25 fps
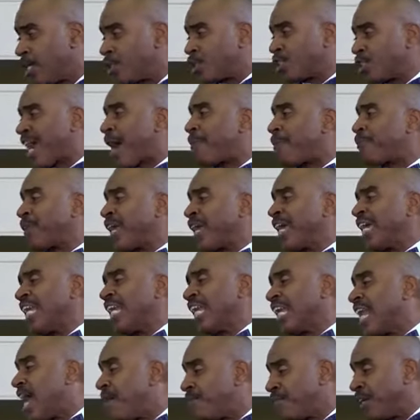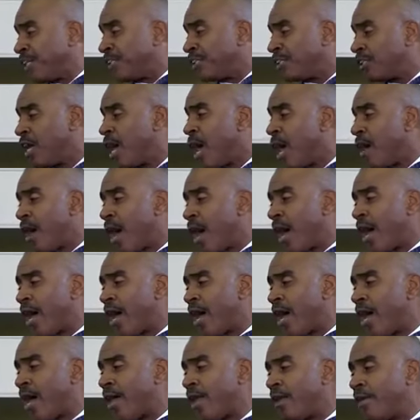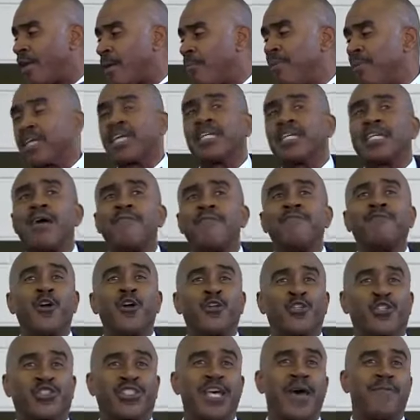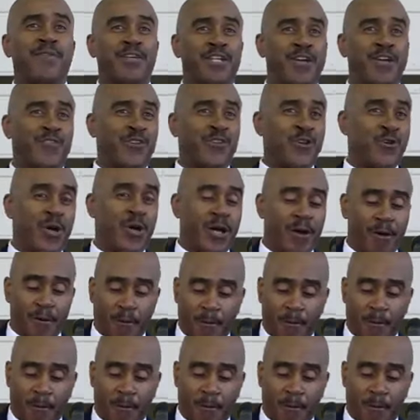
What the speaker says: chapter 11, and begin at verse 7, if you will.